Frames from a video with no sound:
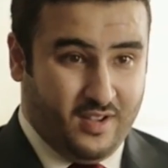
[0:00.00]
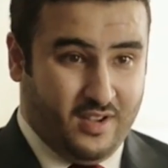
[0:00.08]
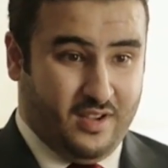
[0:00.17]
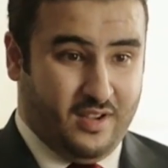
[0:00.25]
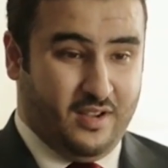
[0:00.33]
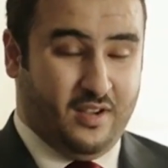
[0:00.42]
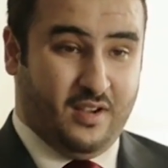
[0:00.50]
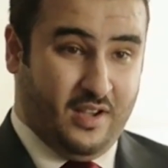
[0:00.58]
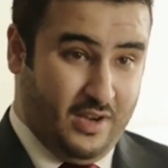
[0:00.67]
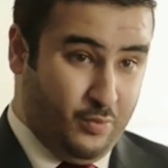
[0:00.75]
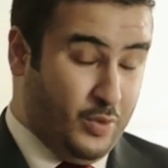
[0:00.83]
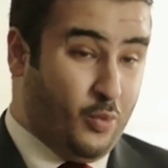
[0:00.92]

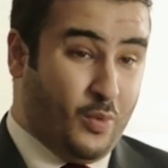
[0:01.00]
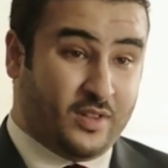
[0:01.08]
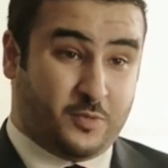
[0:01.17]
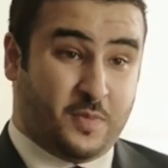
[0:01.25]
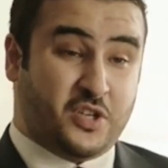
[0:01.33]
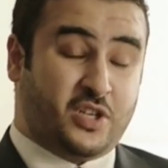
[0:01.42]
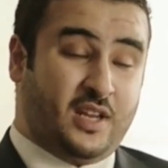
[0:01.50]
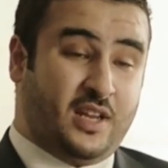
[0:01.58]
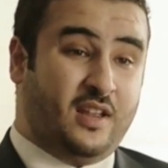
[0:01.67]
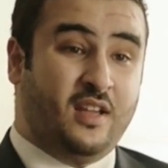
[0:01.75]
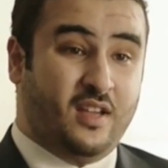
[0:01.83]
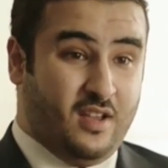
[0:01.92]
And we don't want,
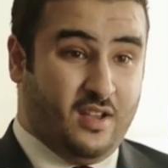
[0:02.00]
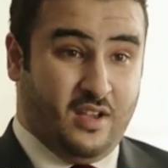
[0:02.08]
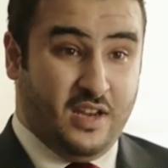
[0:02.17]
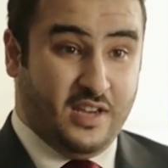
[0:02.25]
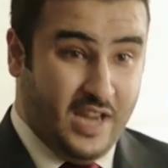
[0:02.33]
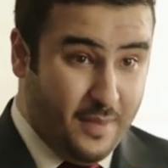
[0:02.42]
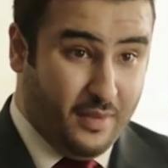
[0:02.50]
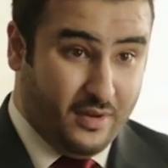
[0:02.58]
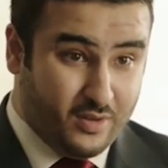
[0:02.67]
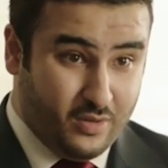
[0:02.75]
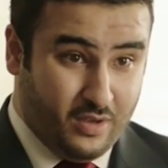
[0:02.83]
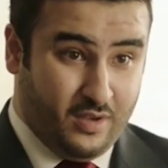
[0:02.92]
especially in
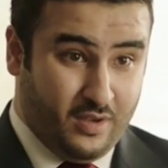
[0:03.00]
Yemen,